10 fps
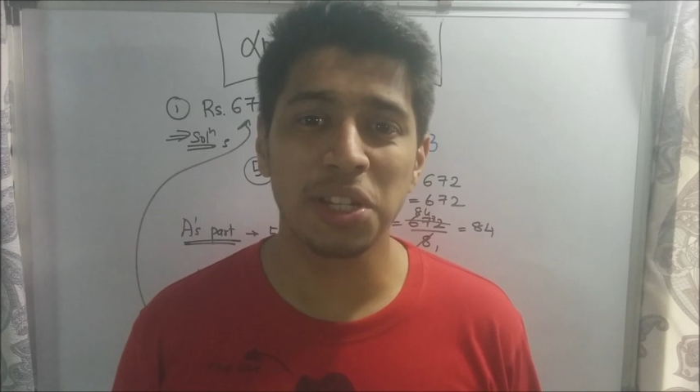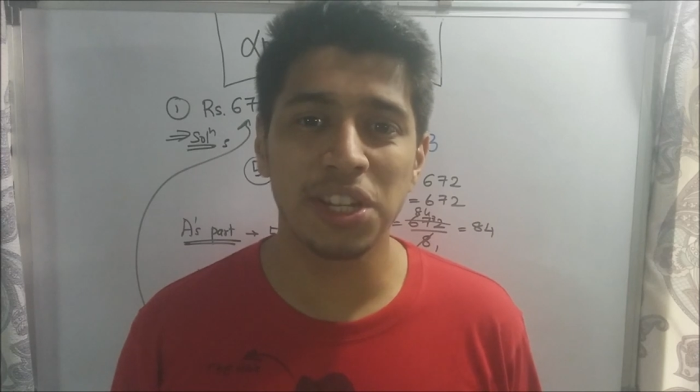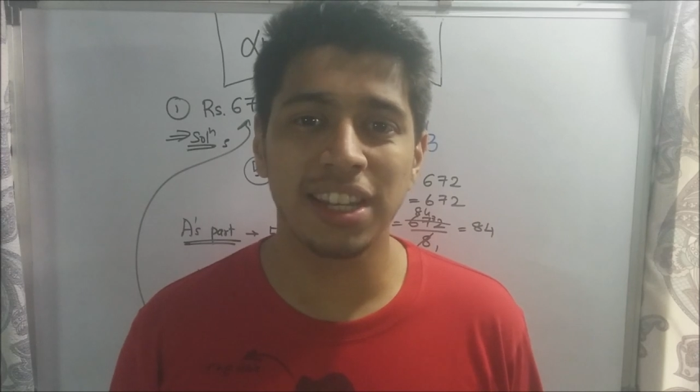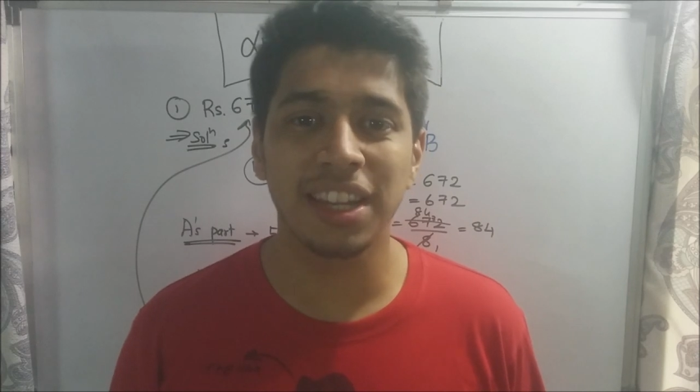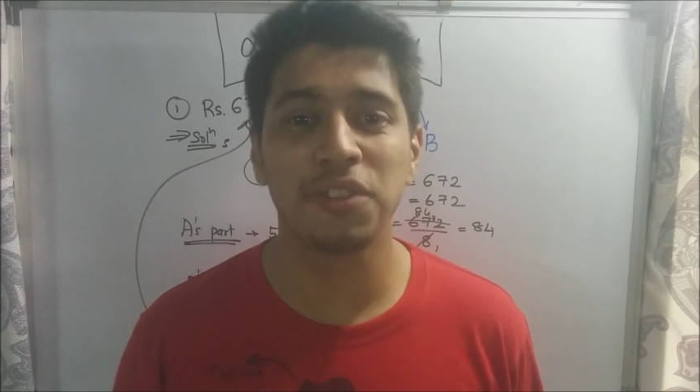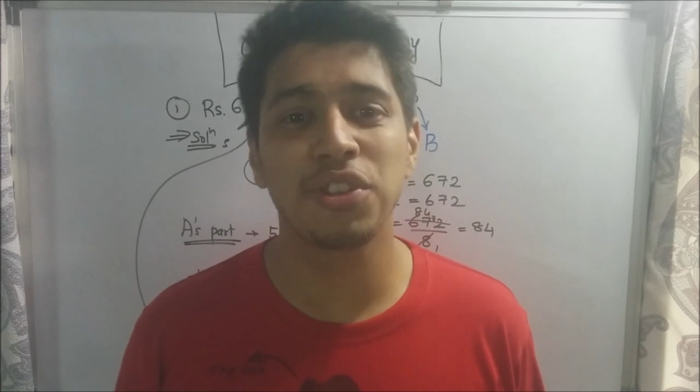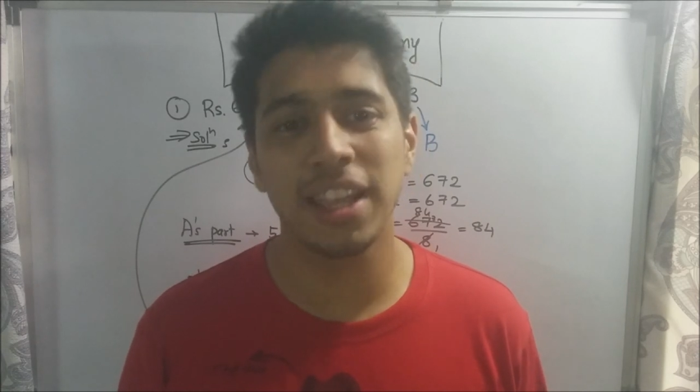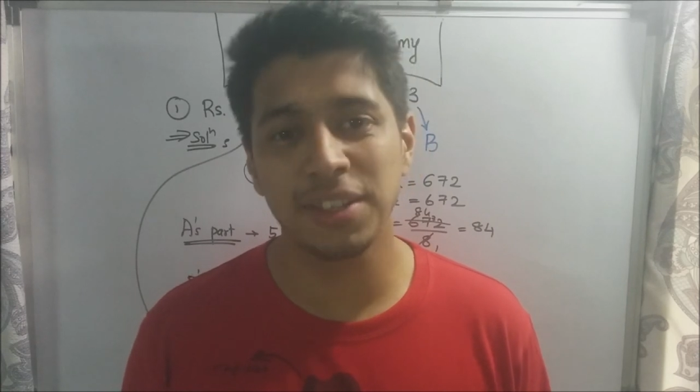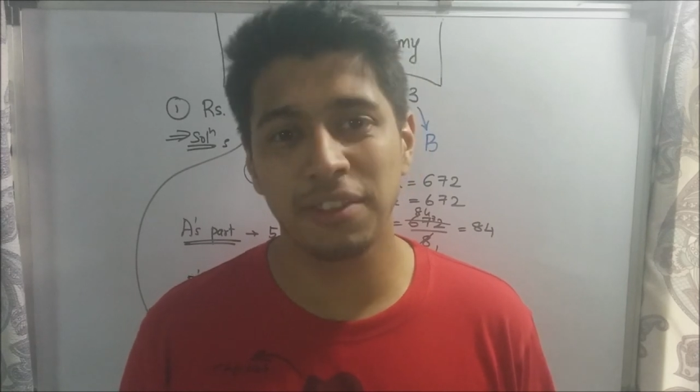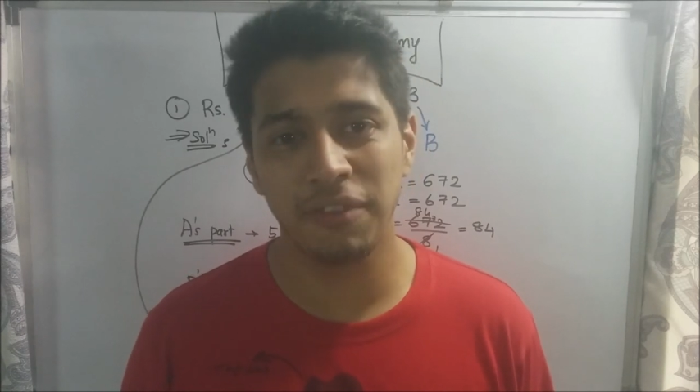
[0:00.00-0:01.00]
appreciate it if you
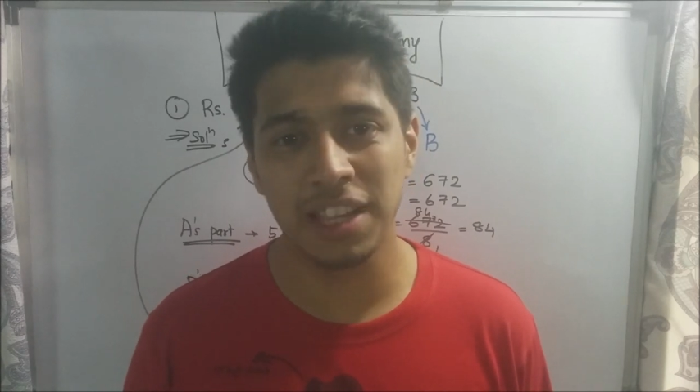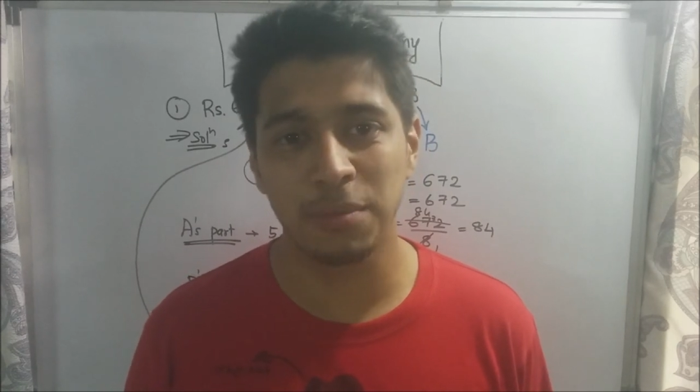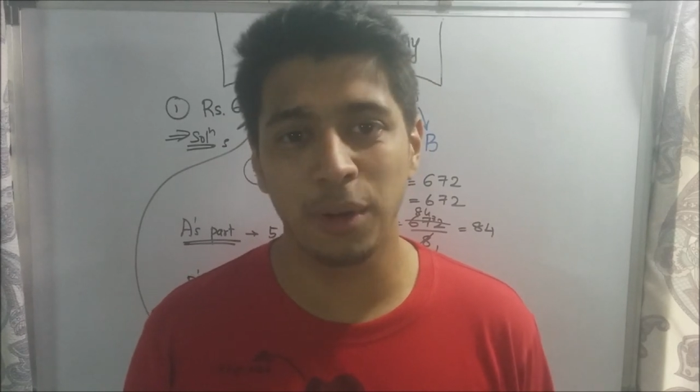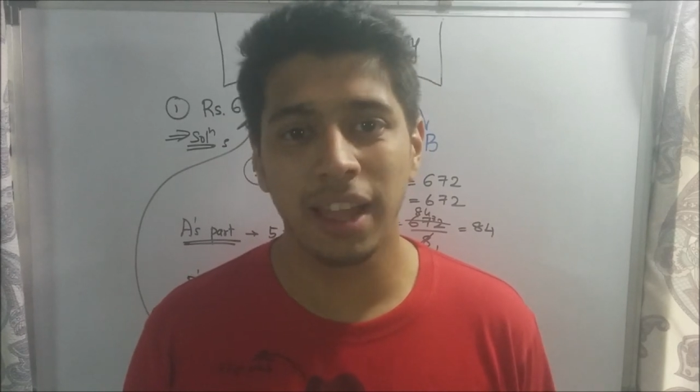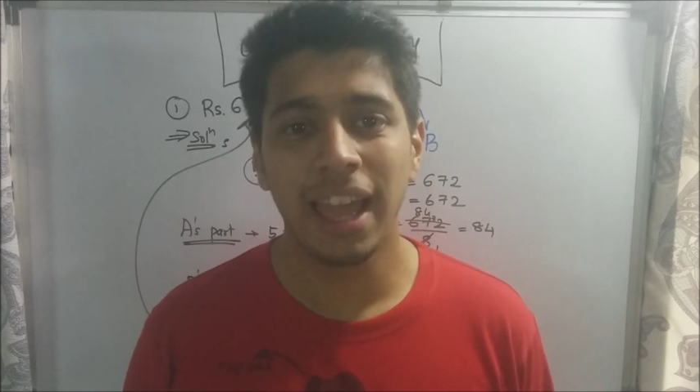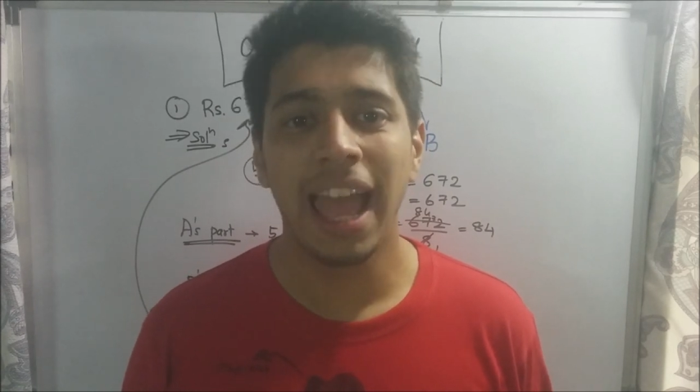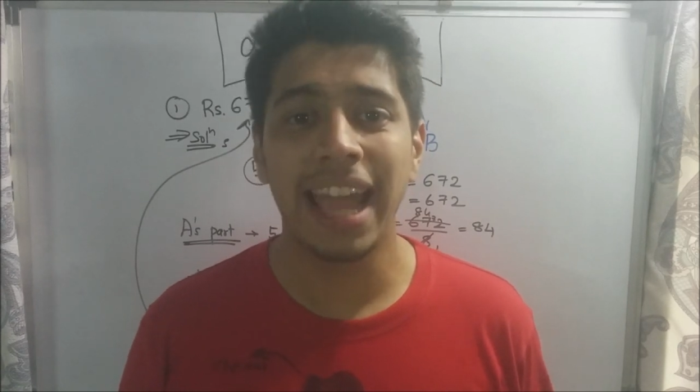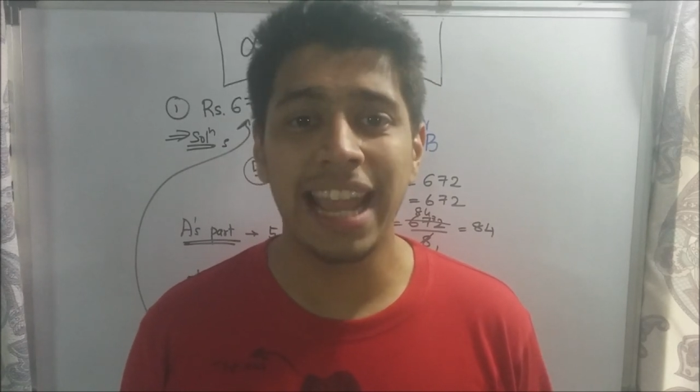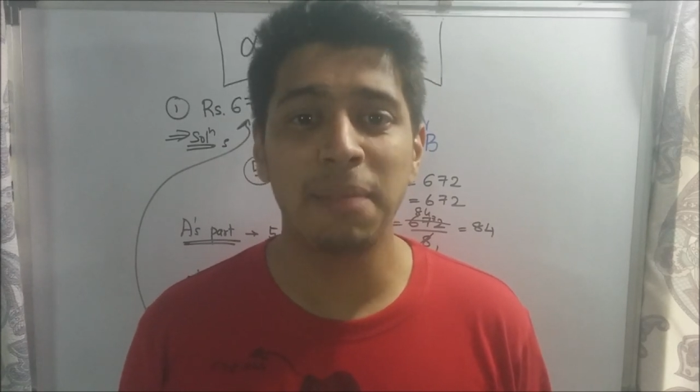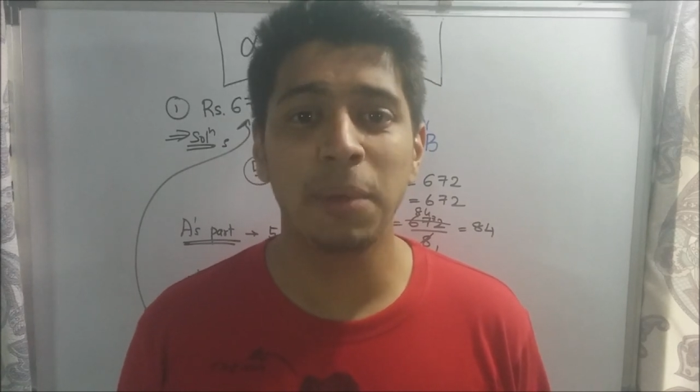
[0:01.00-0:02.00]
share this on Facebook
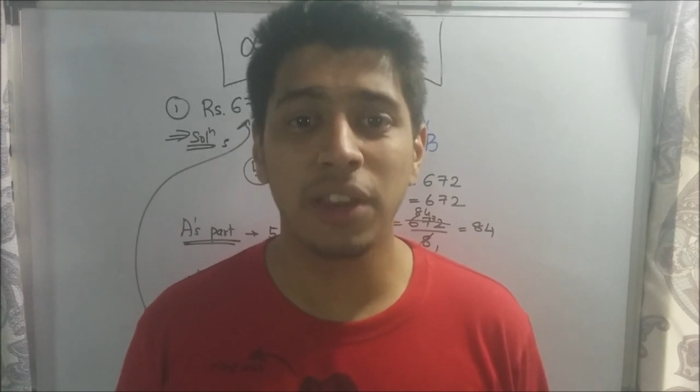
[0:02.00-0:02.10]
and help